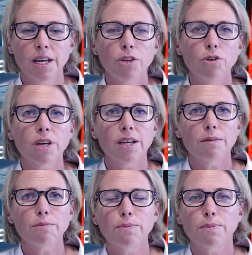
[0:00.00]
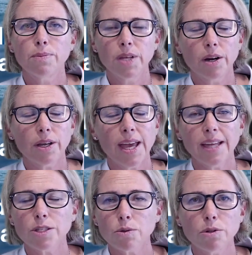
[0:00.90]
you can, you know,
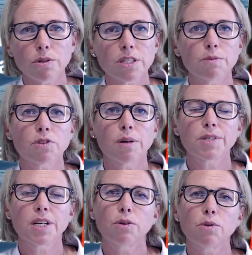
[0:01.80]
cancel your subscription,